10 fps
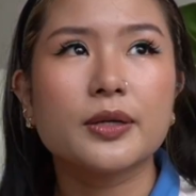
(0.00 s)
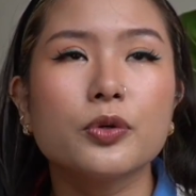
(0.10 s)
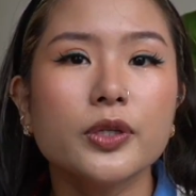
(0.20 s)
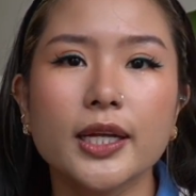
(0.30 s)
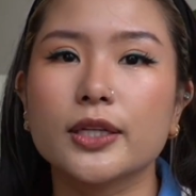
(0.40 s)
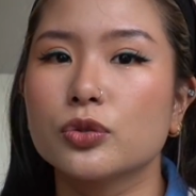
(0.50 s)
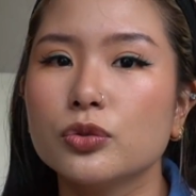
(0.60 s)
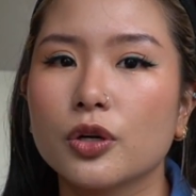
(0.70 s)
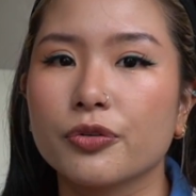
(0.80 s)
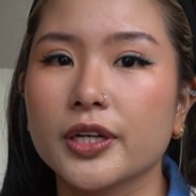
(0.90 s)
There were only like
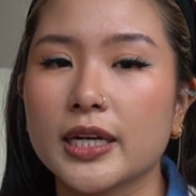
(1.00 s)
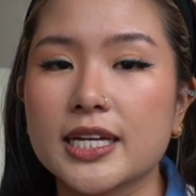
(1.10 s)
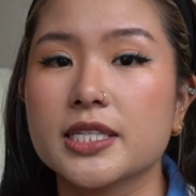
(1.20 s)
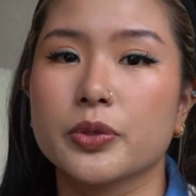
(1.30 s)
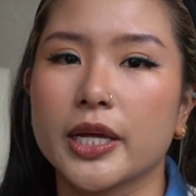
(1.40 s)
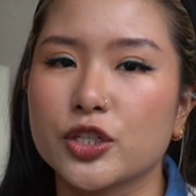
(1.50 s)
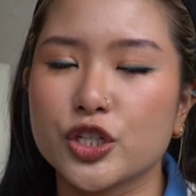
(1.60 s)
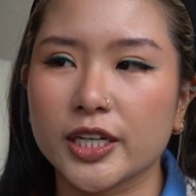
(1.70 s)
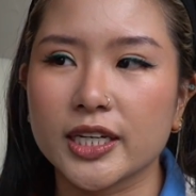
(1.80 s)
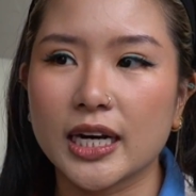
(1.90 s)
2 Korean guys that were like
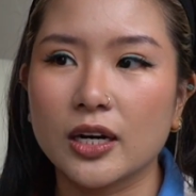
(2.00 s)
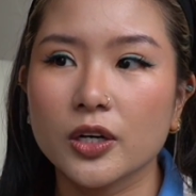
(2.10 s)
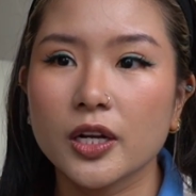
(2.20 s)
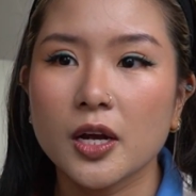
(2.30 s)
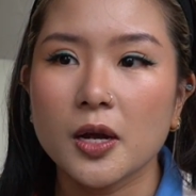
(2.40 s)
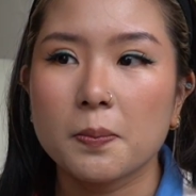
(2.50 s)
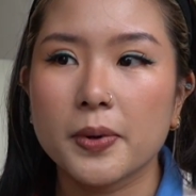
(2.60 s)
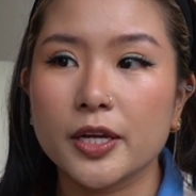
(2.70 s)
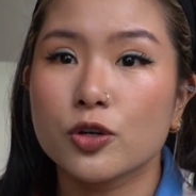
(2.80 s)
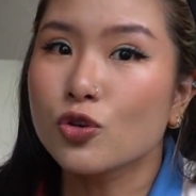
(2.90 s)
checking out,
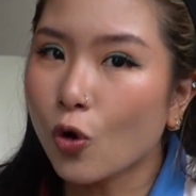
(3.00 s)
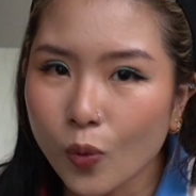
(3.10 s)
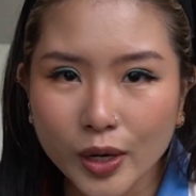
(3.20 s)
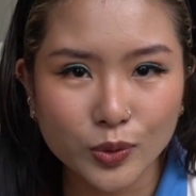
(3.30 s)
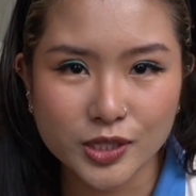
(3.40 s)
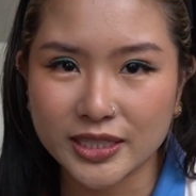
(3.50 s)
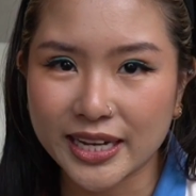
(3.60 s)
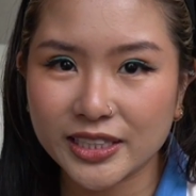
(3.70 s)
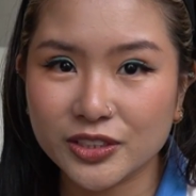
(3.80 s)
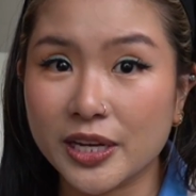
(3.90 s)
but no one was
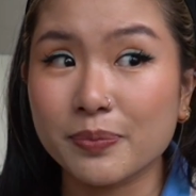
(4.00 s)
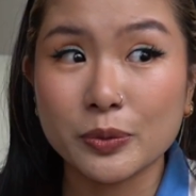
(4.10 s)
attending to them.